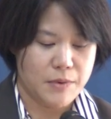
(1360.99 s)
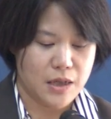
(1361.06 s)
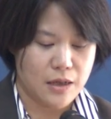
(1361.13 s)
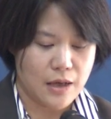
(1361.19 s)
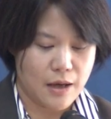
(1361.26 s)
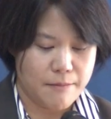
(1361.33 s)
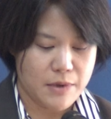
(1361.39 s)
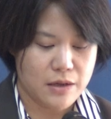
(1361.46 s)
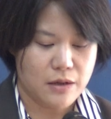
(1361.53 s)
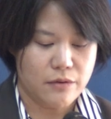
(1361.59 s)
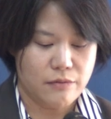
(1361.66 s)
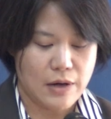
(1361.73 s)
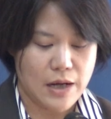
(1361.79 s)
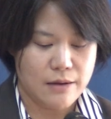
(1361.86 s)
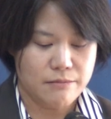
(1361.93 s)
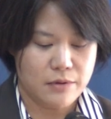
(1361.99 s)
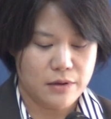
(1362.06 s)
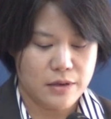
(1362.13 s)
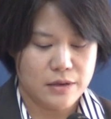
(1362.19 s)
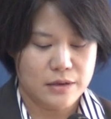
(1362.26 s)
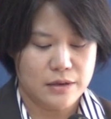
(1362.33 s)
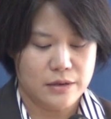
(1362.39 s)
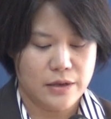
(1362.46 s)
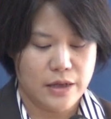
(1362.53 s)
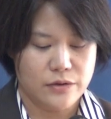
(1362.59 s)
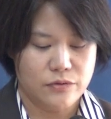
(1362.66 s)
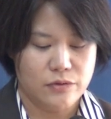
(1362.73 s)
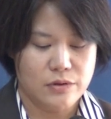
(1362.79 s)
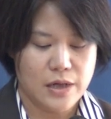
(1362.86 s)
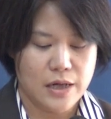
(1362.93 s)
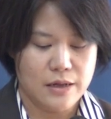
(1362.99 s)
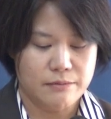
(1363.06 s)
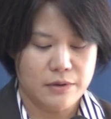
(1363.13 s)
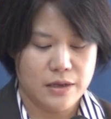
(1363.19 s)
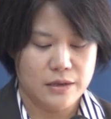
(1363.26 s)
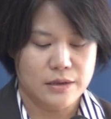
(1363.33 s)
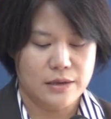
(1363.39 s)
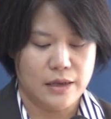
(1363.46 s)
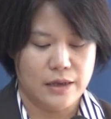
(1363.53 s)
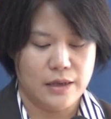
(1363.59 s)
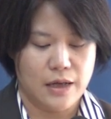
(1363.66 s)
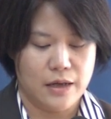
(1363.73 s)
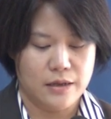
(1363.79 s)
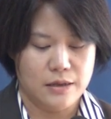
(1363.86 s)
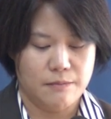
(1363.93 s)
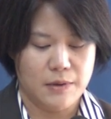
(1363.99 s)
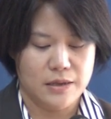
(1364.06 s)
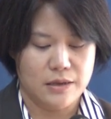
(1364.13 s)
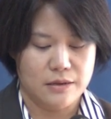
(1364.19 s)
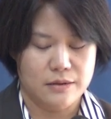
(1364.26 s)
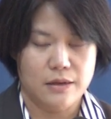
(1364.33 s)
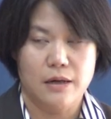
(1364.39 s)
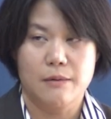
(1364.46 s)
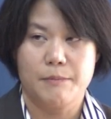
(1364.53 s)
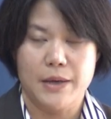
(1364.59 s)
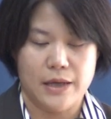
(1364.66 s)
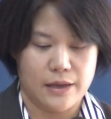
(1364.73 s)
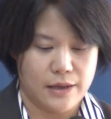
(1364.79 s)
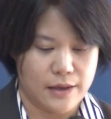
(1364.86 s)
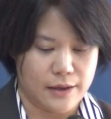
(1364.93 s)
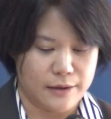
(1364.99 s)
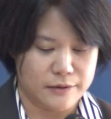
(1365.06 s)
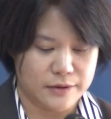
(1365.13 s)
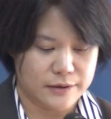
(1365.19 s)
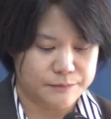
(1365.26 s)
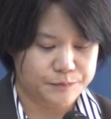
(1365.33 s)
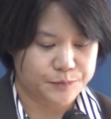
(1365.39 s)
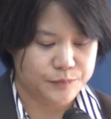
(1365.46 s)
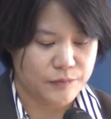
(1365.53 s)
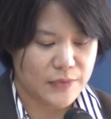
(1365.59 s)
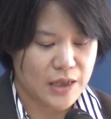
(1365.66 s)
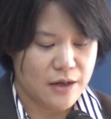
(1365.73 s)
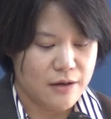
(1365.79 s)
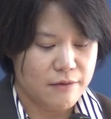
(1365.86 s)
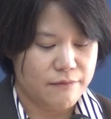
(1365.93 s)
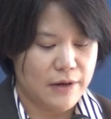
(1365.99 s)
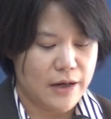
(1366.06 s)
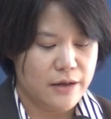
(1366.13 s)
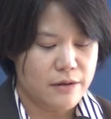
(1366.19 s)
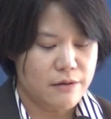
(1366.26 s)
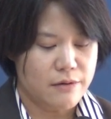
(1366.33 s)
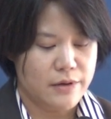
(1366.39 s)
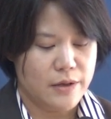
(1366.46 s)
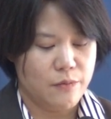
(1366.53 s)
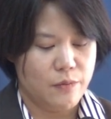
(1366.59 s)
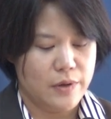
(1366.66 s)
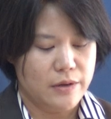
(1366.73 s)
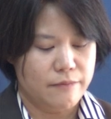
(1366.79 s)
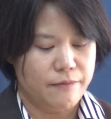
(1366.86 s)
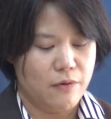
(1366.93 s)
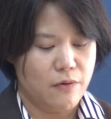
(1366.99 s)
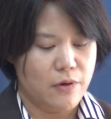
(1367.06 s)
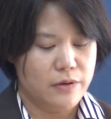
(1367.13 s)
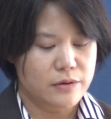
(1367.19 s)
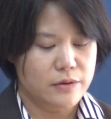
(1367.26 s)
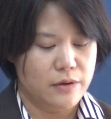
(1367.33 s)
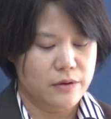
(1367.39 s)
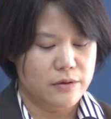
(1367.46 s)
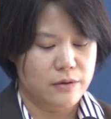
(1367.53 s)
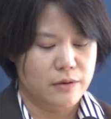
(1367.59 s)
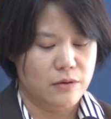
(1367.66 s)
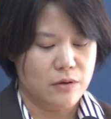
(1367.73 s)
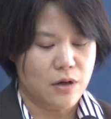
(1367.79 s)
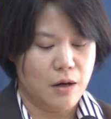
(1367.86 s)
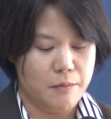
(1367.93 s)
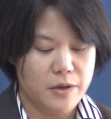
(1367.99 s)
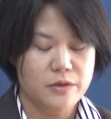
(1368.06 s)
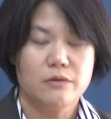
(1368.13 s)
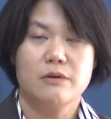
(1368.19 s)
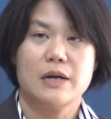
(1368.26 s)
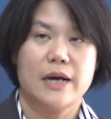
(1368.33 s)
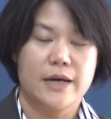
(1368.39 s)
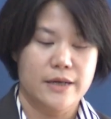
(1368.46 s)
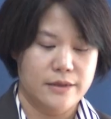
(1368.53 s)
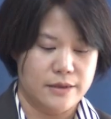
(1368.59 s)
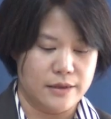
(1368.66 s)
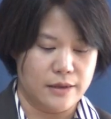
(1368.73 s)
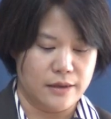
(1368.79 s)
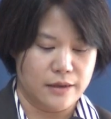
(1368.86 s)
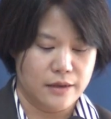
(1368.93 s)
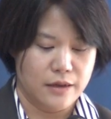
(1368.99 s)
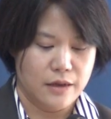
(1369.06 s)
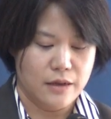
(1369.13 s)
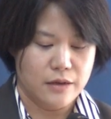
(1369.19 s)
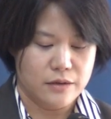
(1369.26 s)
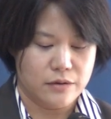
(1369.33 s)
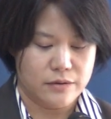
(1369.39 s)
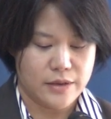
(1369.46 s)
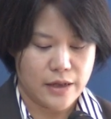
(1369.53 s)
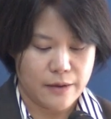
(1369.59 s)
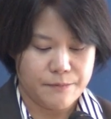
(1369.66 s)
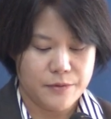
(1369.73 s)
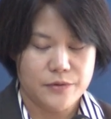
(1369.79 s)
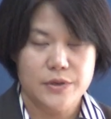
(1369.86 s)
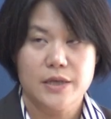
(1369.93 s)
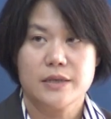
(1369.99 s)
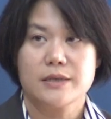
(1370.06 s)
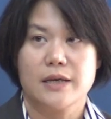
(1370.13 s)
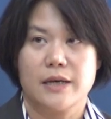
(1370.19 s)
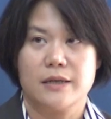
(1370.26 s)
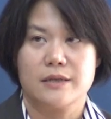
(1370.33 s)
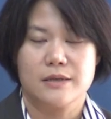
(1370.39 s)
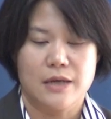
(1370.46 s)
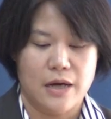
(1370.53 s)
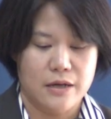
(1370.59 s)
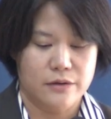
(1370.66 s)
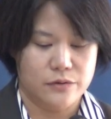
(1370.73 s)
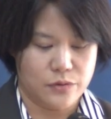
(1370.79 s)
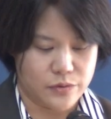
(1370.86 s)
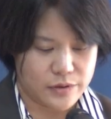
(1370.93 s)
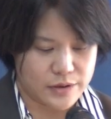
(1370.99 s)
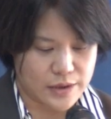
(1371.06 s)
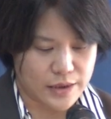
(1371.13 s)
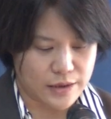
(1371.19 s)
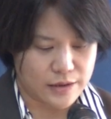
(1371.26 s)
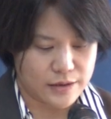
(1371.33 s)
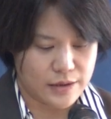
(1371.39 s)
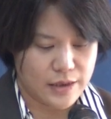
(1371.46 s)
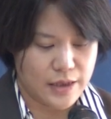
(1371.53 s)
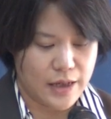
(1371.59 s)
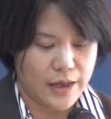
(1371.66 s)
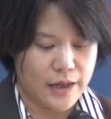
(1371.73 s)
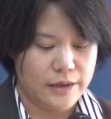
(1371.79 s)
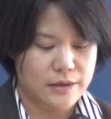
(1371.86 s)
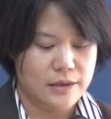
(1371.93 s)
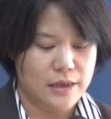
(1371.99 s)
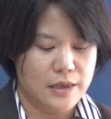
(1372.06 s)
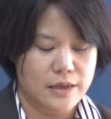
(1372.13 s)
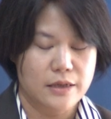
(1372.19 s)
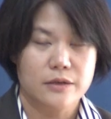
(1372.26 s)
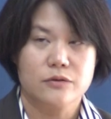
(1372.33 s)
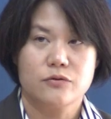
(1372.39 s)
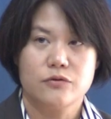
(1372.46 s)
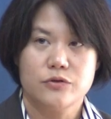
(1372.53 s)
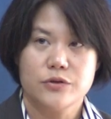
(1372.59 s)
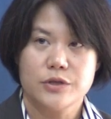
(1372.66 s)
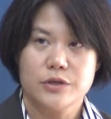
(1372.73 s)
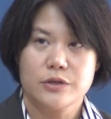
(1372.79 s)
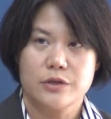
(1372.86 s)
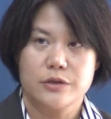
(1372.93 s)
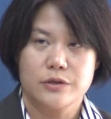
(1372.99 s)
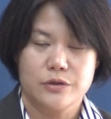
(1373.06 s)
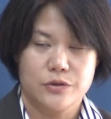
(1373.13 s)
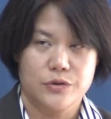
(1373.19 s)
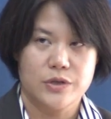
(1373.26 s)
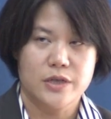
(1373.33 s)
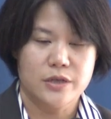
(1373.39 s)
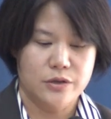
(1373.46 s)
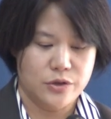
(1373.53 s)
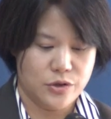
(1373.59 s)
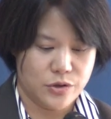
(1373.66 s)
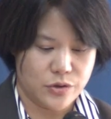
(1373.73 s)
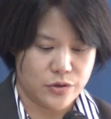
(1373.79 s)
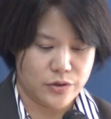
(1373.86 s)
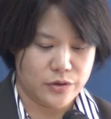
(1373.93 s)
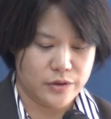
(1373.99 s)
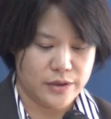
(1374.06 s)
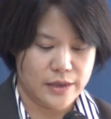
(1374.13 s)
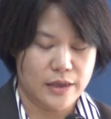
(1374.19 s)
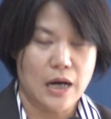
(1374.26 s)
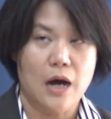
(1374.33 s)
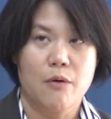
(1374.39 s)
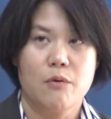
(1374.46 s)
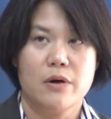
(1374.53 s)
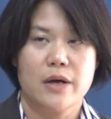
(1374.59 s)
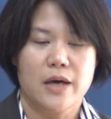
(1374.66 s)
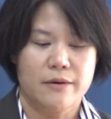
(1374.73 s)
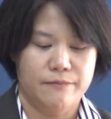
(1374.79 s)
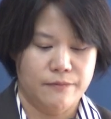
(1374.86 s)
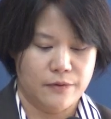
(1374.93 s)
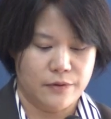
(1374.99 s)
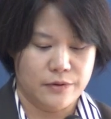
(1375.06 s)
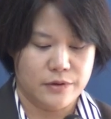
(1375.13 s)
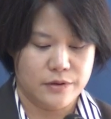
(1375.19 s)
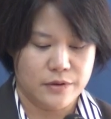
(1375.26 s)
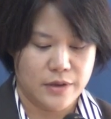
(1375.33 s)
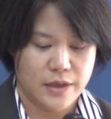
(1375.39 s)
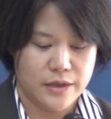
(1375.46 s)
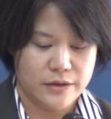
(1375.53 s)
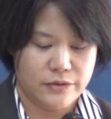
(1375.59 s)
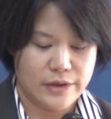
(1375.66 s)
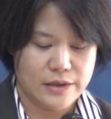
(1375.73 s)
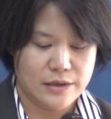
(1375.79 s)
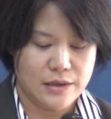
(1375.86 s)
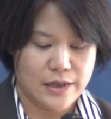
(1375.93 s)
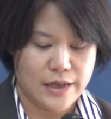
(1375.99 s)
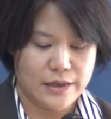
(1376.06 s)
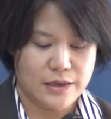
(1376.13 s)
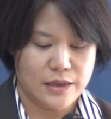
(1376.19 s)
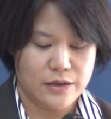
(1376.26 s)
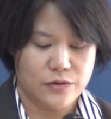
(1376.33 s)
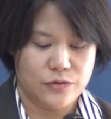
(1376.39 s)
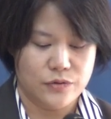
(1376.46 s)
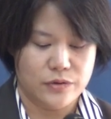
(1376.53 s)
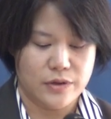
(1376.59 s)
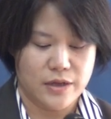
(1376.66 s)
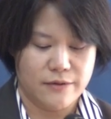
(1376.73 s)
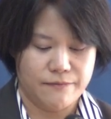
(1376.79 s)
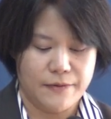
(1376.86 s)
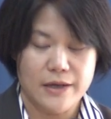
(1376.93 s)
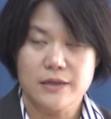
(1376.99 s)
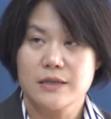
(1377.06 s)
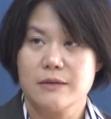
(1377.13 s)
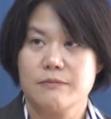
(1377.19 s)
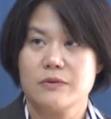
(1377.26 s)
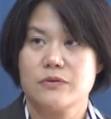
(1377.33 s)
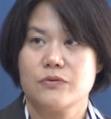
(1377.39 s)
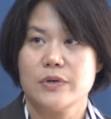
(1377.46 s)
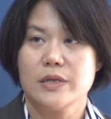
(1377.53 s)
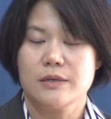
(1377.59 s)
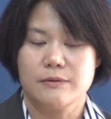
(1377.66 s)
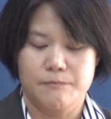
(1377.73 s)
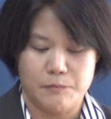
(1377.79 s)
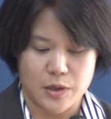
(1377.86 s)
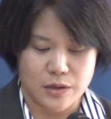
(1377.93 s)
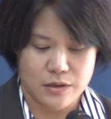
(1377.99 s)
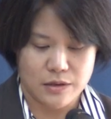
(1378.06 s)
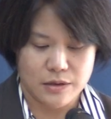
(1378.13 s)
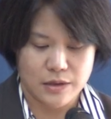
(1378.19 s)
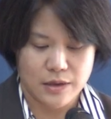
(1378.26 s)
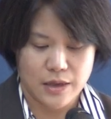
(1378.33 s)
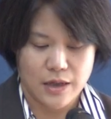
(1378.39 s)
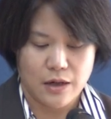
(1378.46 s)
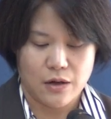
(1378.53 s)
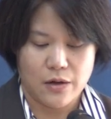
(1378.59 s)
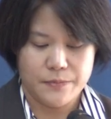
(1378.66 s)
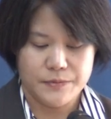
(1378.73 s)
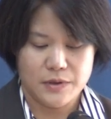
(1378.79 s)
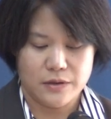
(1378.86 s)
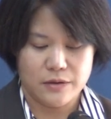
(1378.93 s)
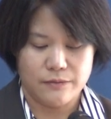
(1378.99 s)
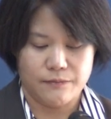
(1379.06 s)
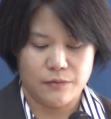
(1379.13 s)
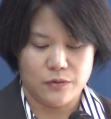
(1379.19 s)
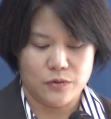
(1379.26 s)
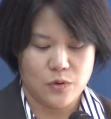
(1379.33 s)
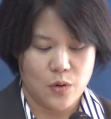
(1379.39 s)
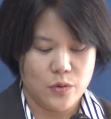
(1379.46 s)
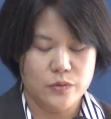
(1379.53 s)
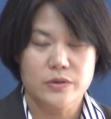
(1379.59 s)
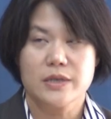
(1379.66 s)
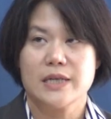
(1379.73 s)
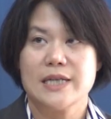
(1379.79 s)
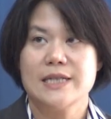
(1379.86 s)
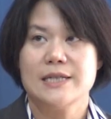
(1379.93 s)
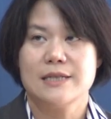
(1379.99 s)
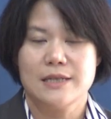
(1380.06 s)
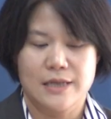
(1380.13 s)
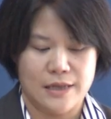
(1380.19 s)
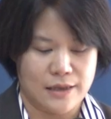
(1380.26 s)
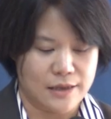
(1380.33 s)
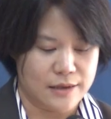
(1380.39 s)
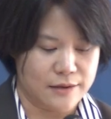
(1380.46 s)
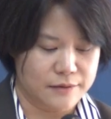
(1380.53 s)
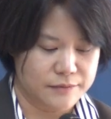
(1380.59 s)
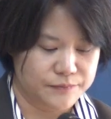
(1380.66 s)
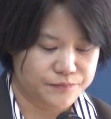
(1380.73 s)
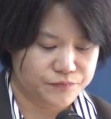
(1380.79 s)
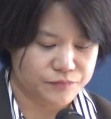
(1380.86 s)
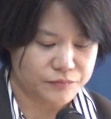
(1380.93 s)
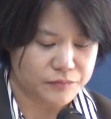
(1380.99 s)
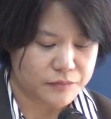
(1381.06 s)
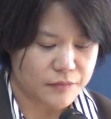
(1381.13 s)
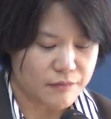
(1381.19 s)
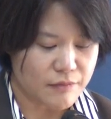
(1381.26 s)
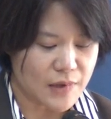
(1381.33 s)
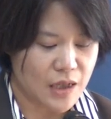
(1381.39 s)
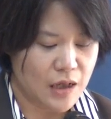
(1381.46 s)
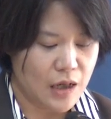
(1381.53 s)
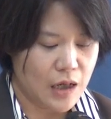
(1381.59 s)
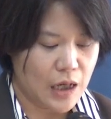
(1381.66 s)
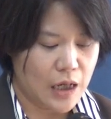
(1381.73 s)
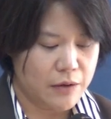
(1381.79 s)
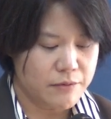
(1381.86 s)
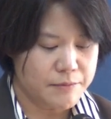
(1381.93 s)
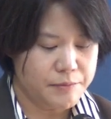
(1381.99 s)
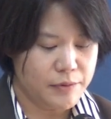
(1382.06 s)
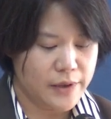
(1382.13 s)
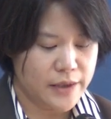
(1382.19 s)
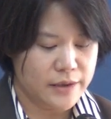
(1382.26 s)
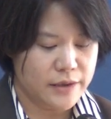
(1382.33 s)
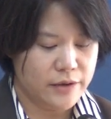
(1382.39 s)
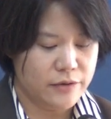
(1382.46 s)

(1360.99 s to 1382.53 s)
chemical libraries, natural libraries, and antibody cell bankings. Finally, we'll focus on the commercializing the therapeutics and diagnostics, as it is crucial to ensure that our efforts translate into effective treatment options for those in need. Our plan